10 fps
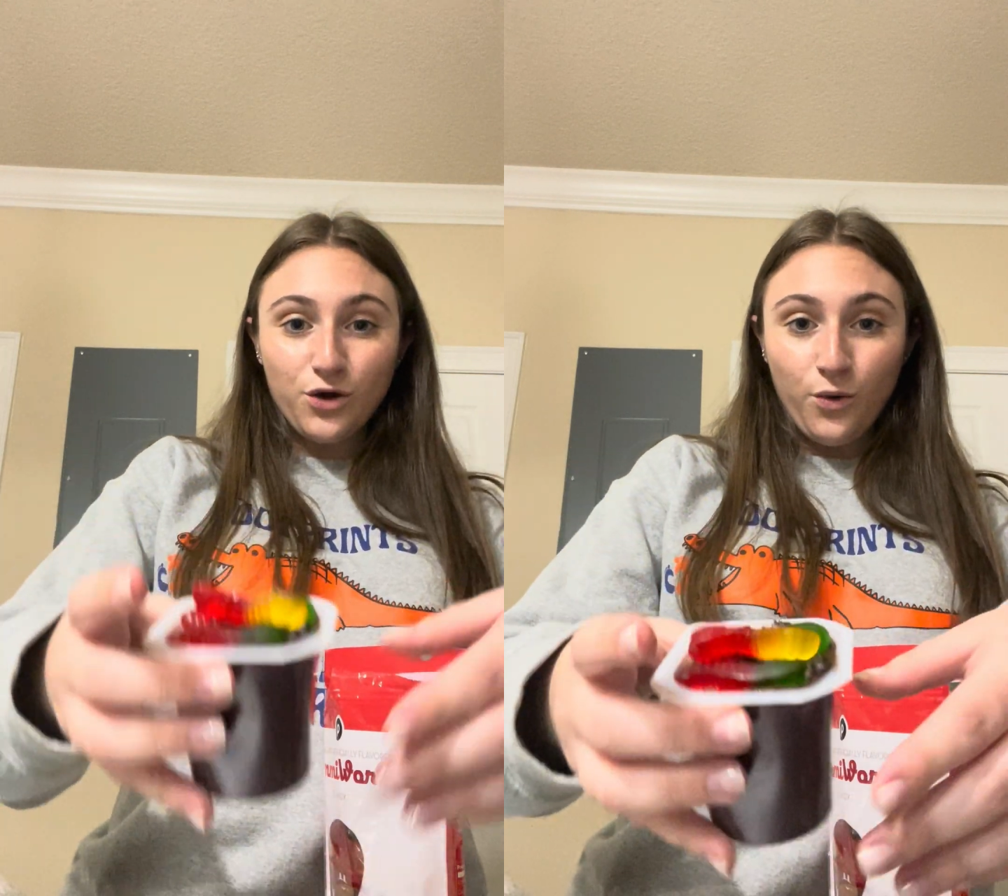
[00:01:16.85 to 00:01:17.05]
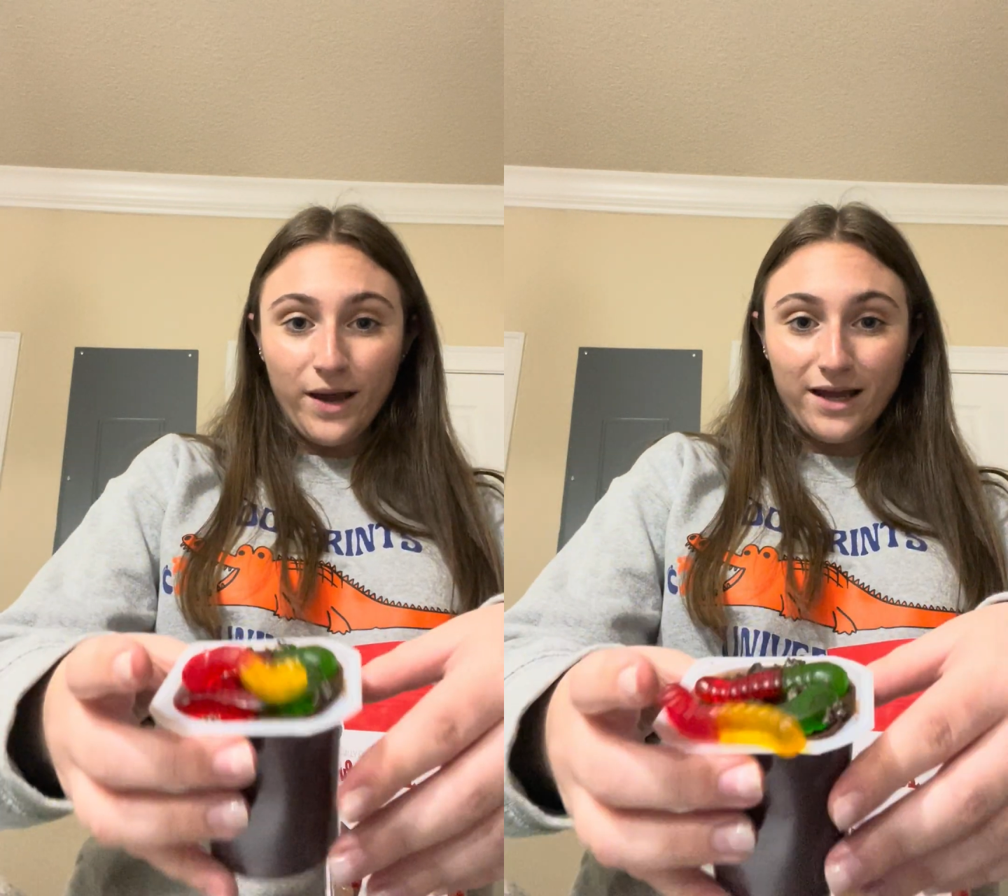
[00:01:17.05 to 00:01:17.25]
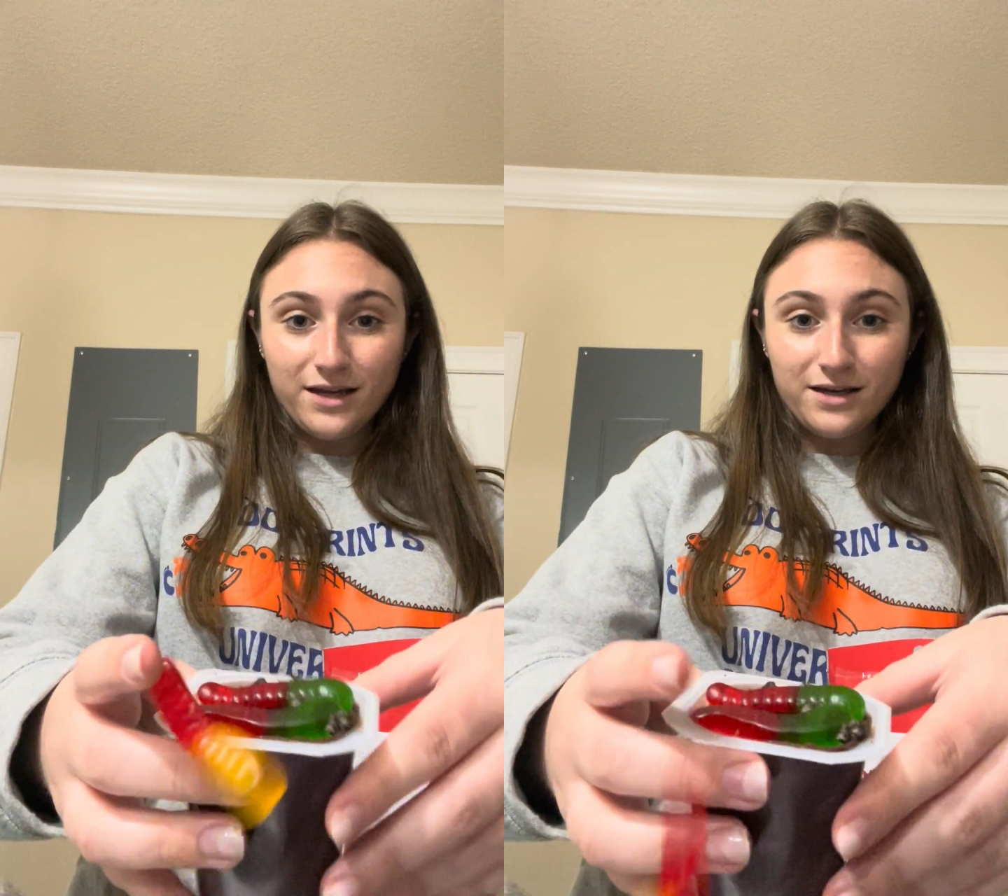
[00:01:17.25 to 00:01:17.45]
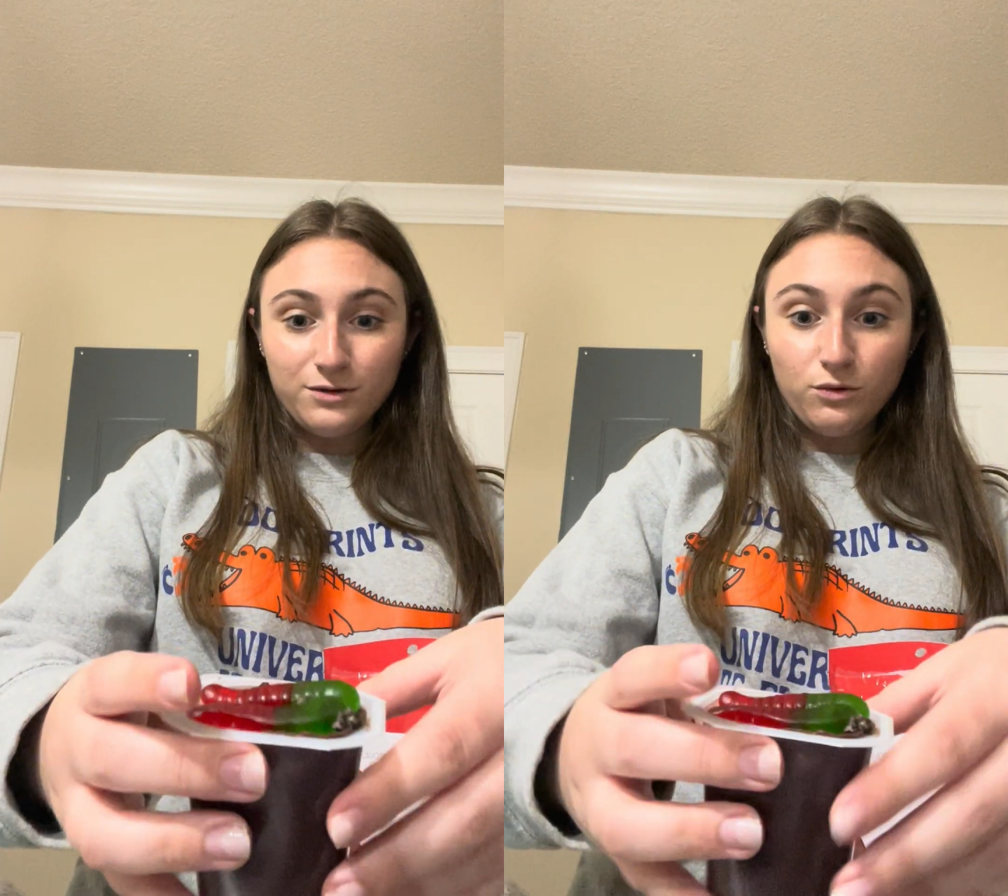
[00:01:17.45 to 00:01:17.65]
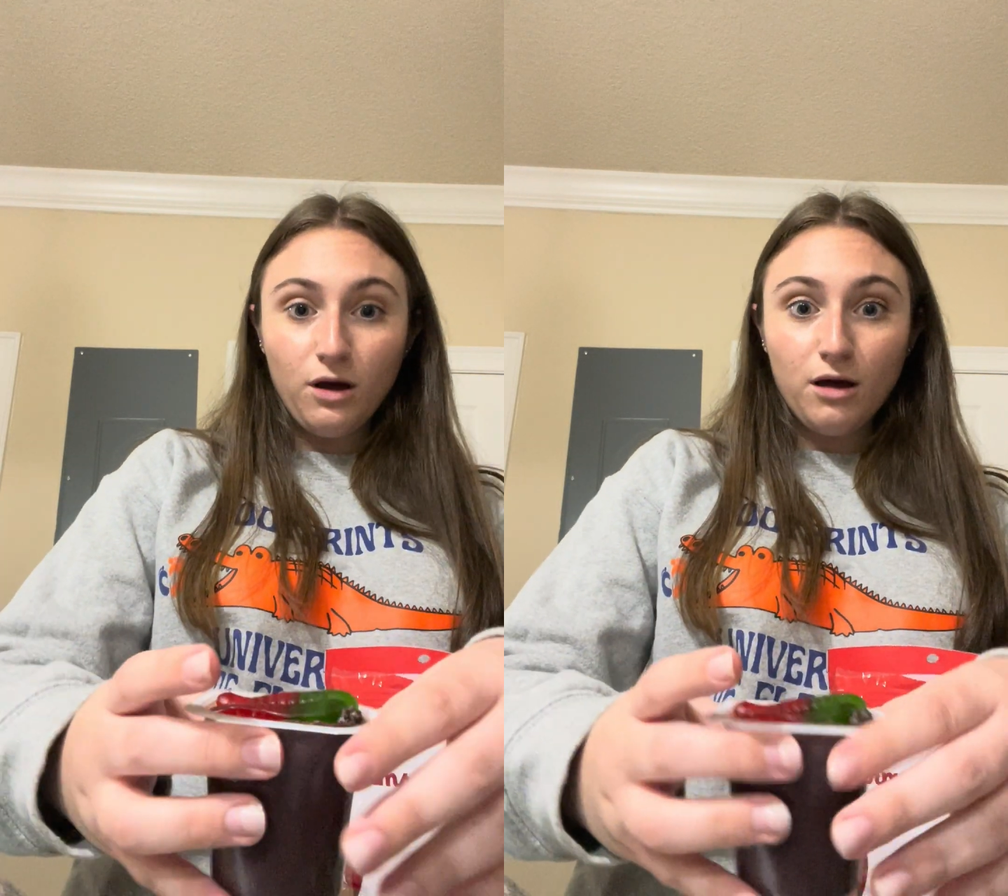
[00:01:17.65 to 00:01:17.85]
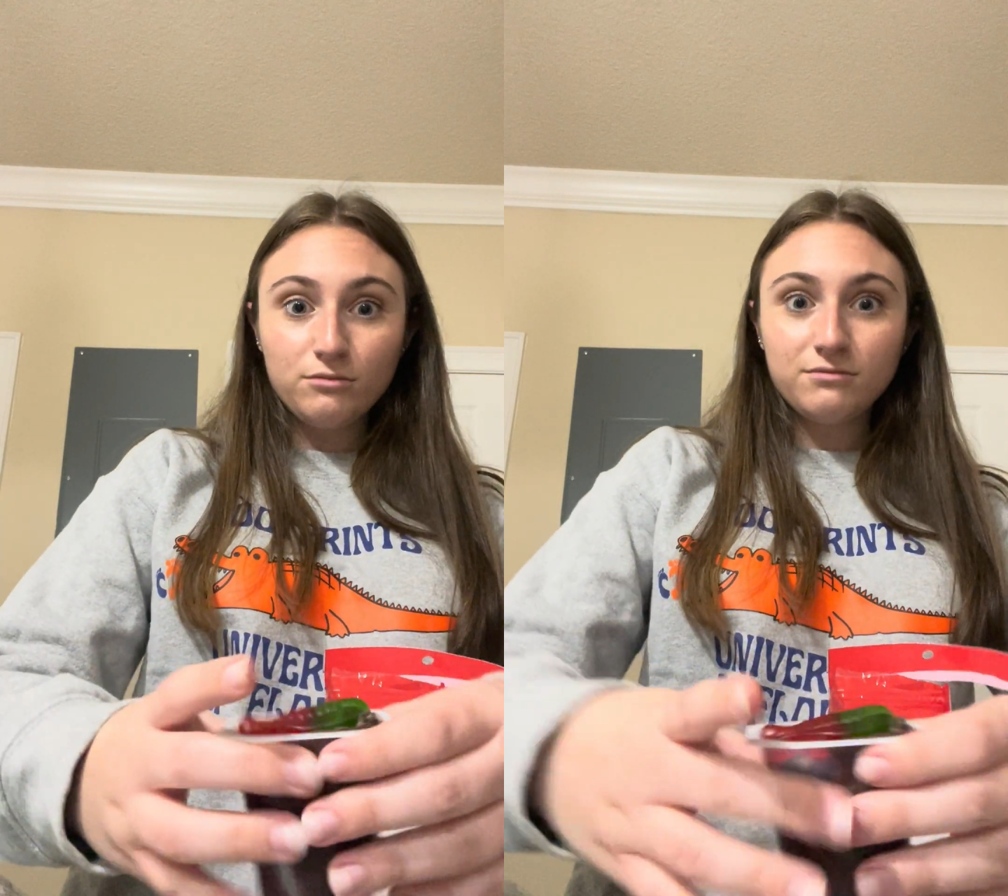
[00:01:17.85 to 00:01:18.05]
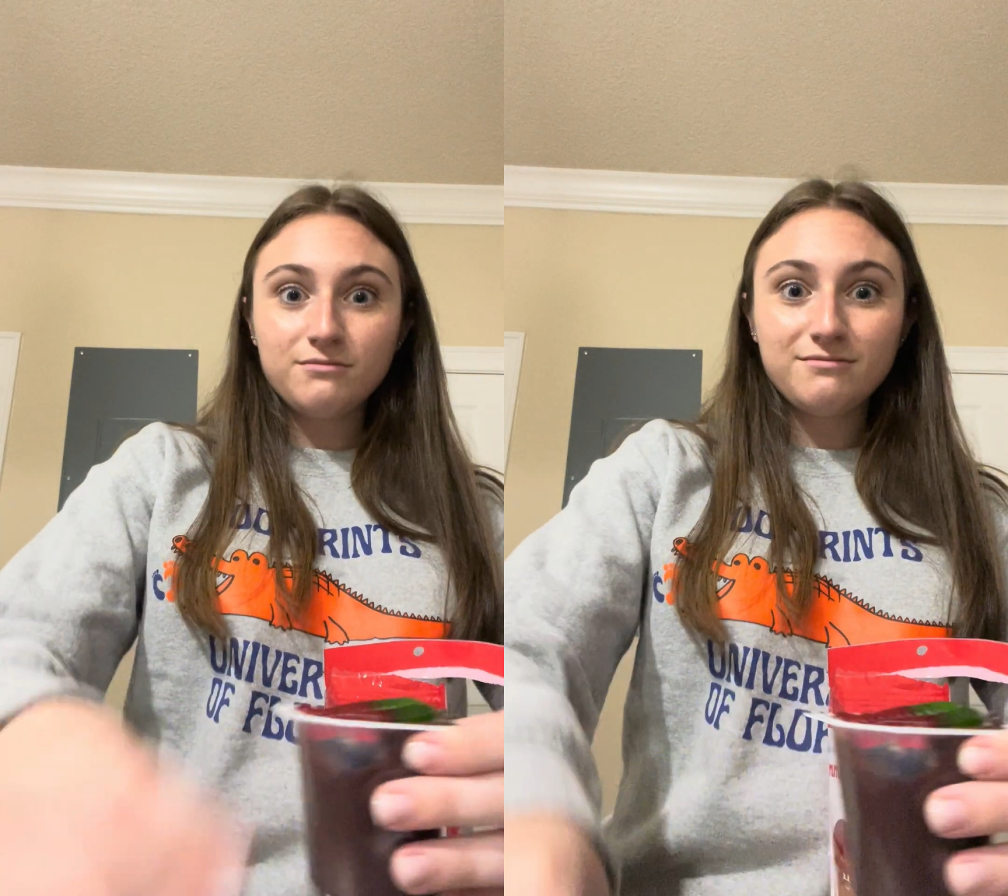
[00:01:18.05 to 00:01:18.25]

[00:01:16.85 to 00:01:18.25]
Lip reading: quick, whoa,